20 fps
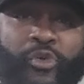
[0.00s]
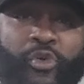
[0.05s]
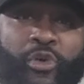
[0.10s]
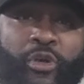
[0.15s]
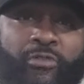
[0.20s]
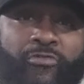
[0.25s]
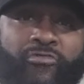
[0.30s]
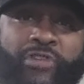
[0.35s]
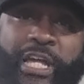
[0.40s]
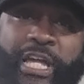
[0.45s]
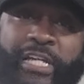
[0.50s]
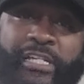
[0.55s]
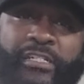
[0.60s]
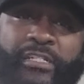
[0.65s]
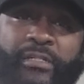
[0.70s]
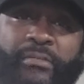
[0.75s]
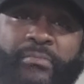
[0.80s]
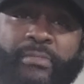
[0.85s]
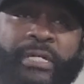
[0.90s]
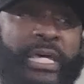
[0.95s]
on a
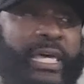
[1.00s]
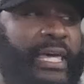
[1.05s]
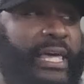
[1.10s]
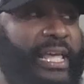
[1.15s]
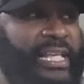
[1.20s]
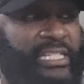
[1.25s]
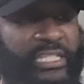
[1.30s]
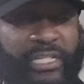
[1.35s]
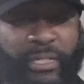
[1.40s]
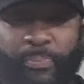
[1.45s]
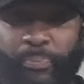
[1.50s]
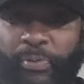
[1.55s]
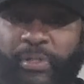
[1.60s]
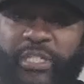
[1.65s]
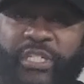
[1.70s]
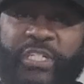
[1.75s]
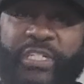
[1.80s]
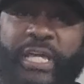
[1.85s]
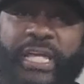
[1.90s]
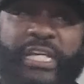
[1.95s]
random, it's an
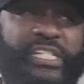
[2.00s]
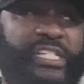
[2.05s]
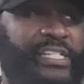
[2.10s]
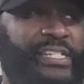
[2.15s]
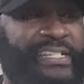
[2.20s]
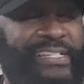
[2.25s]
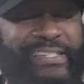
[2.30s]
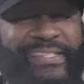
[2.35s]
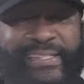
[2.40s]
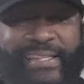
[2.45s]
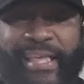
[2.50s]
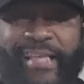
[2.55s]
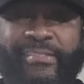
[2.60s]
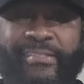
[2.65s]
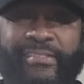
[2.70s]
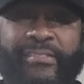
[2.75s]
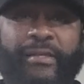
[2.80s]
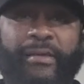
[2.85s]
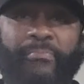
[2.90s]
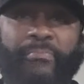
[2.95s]
appreciation. It
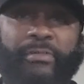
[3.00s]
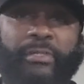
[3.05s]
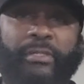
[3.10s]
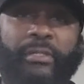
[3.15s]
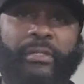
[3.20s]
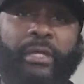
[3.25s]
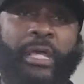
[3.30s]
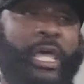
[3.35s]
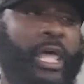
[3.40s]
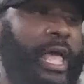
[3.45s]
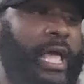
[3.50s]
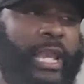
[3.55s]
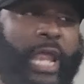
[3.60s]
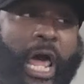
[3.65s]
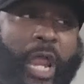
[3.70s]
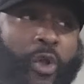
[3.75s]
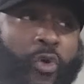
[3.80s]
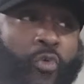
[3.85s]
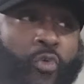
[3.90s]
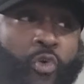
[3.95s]
says something. And
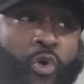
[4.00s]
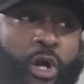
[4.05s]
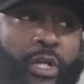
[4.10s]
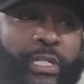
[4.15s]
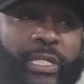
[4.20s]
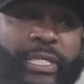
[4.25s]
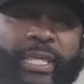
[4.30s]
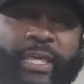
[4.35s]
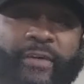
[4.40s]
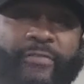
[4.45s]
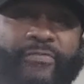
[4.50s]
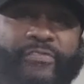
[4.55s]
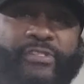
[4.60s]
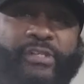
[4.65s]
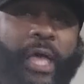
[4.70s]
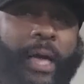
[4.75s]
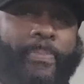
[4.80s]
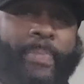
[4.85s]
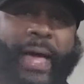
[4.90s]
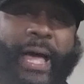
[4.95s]
I don't want gifts.
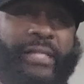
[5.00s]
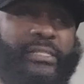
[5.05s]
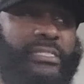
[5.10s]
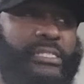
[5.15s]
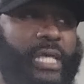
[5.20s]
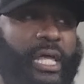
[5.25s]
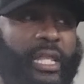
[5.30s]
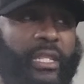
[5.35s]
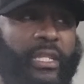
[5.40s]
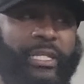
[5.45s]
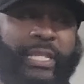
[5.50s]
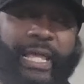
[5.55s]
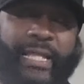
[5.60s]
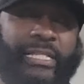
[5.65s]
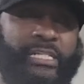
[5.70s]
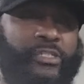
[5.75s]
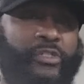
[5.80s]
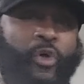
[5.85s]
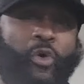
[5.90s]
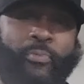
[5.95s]
I'm not telling
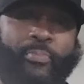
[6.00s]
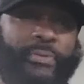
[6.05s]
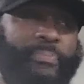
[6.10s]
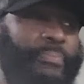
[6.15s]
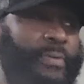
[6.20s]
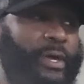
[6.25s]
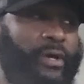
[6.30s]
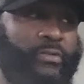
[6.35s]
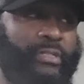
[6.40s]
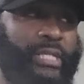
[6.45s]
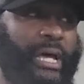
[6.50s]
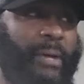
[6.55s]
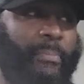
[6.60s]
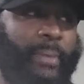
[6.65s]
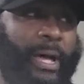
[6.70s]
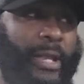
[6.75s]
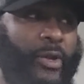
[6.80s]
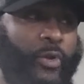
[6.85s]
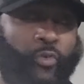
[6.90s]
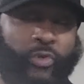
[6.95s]
ladies, don't be bailed out
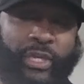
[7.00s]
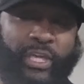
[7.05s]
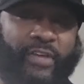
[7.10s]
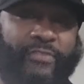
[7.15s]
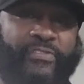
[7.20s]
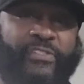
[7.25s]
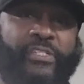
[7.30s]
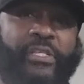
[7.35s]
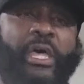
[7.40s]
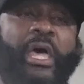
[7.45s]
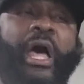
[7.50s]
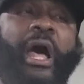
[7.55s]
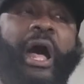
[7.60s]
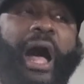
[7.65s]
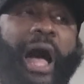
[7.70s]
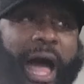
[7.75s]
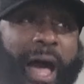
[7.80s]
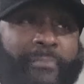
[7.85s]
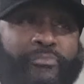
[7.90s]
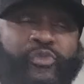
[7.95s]
by no gifts.
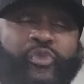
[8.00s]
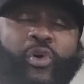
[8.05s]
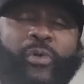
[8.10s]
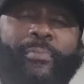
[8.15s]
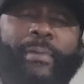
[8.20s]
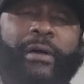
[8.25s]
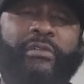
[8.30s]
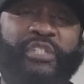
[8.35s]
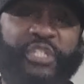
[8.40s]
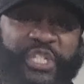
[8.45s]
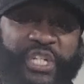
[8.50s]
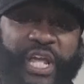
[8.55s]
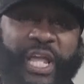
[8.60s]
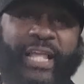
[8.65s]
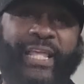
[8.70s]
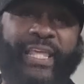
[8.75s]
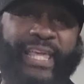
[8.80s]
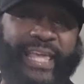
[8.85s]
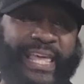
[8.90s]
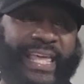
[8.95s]
I'm talking about
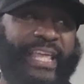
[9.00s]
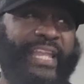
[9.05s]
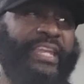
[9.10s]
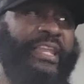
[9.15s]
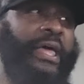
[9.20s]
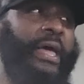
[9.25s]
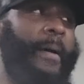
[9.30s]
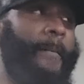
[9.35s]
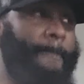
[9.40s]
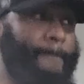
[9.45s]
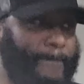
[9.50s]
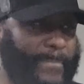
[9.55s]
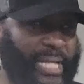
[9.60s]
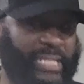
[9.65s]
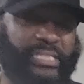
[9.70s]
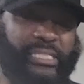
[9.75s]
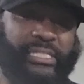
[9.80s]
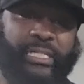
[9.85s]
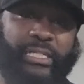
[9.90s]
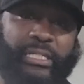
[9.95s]
check in
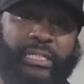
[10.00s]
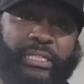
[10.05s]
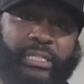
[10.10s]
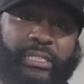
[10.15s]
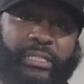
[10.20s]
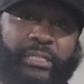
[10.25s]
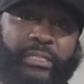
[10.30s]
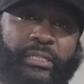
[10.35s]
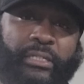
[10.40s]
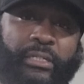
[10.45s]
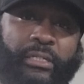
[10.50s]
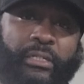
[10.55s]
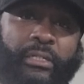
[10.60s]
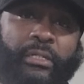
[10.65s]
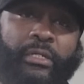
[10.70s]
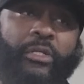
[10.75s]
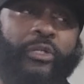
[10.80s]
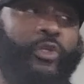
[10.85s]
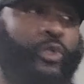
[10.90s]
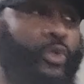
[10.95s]
mentally.
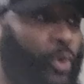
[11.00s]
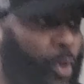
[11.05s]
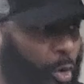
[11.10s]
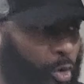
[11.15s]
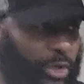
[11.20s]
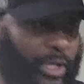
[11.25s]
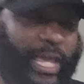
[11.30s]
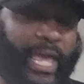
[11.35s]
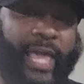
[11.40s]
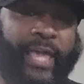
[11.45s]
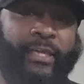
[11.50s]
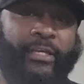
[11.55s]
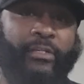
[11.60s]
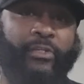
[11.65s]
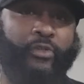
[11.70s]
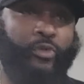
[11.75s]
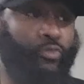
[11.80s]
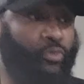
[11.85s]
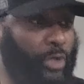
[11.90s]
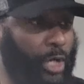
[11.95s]
You okay?
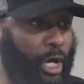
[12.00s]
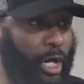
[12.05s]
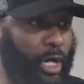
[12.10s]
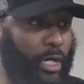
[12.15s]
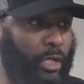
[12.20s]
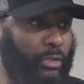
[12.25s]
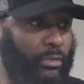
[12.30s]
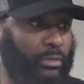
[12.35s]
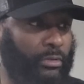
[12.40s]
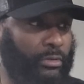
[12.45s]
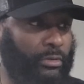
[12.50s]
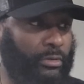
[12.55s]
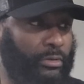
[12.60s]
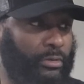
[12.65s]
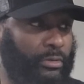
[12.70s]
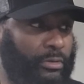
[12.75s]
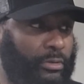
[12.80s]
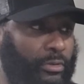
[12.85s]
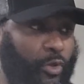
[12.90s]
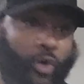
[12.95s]
You good?
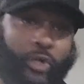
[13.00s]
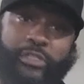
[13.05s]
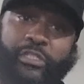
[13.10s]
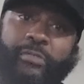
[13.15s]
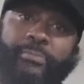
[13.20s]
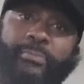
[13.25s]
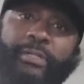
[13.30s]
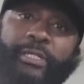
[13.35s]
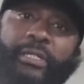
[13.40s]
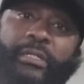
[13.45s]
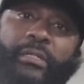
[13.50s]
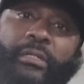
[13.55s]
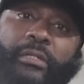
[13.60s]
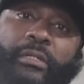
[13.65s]
Talk to me.